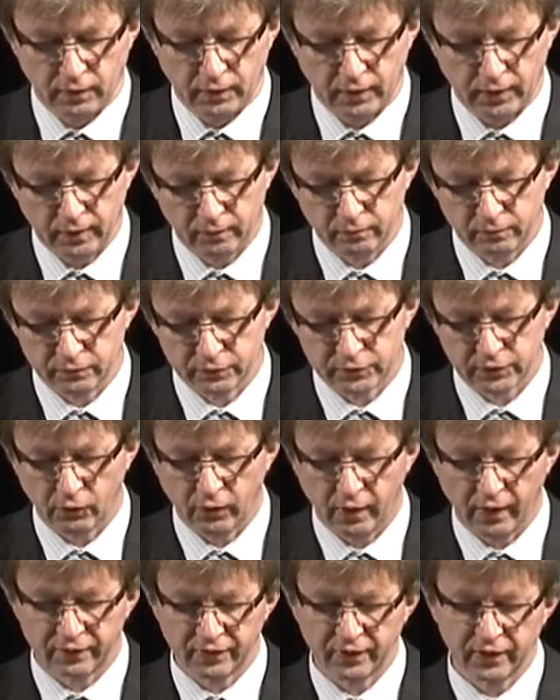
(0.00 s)
Um, so
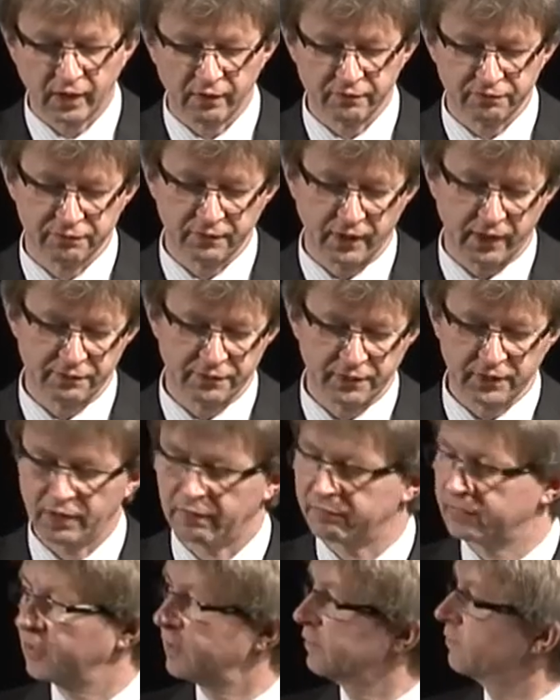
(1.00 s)
I think I've I think
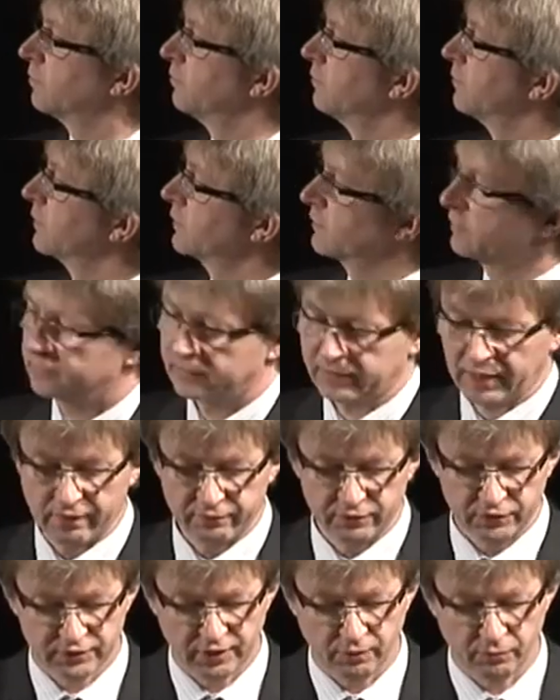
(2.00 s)
I've kind of
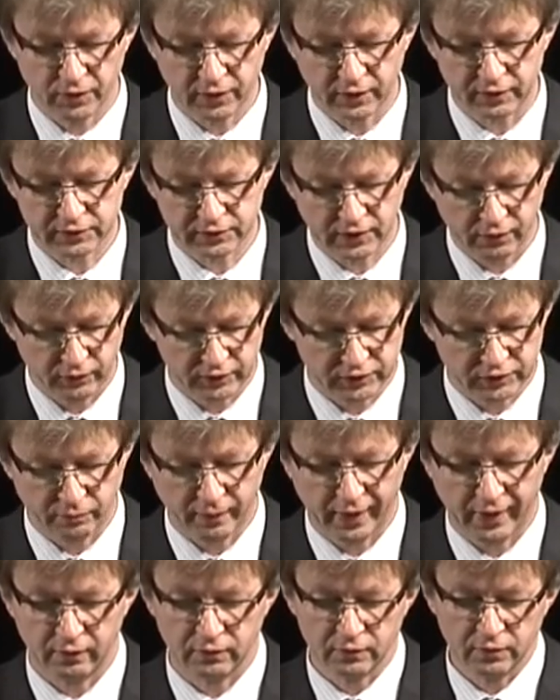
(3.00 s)
covered some of this. So it's
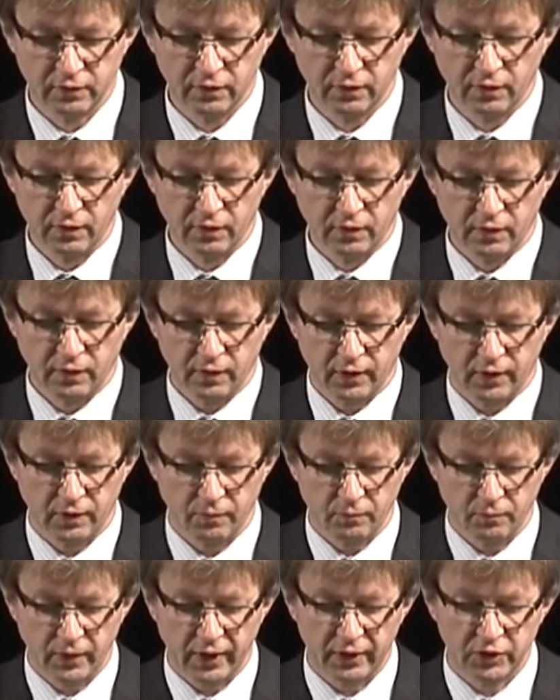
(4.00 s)
about
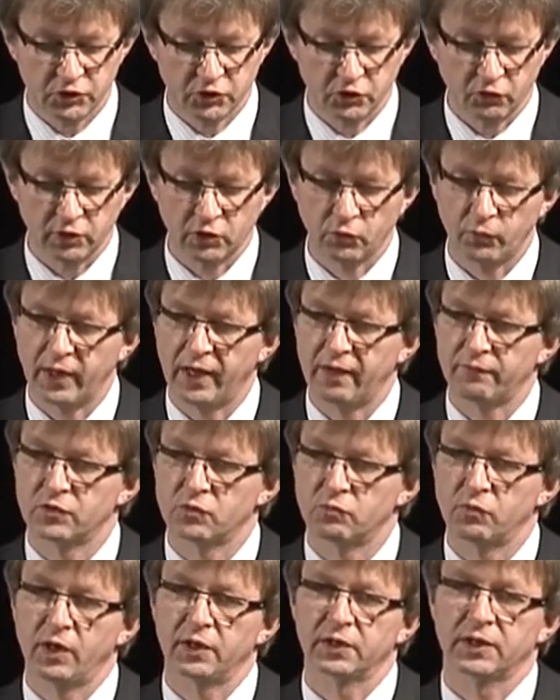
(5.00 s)
um, ensuring that we have the
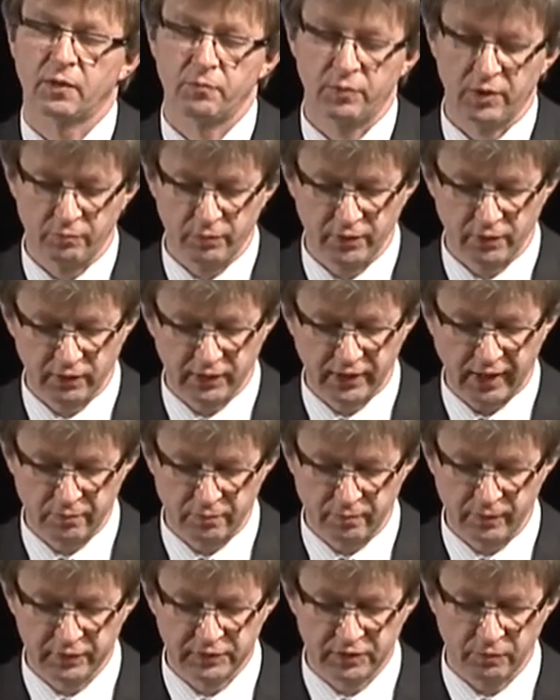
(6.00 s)
right company building
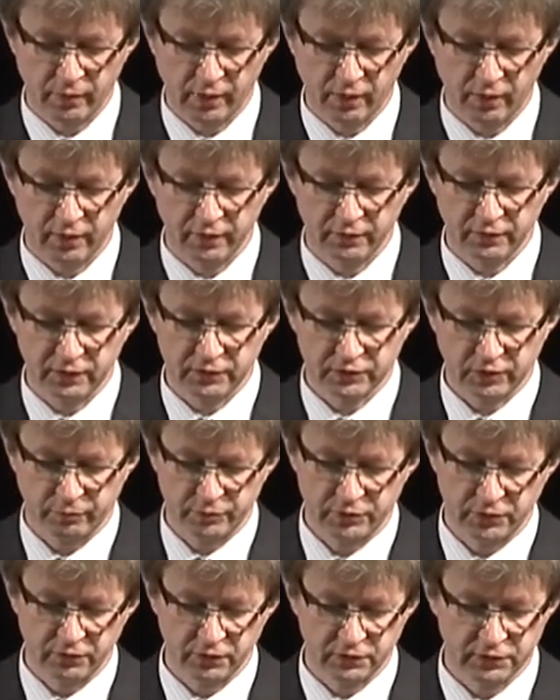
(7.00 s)
capability behind these
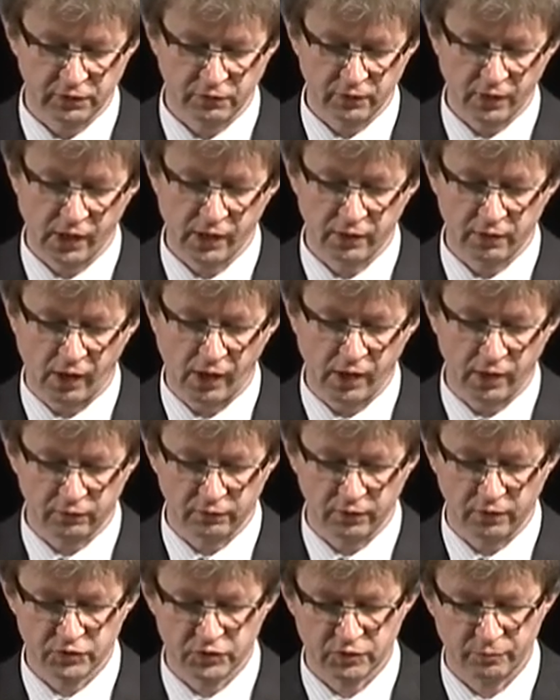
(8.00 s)
opportunities, so the high, high
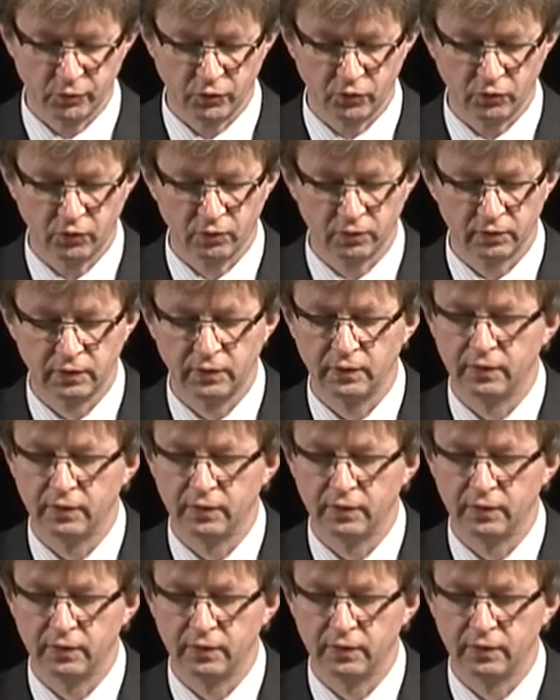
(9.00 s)
growth support,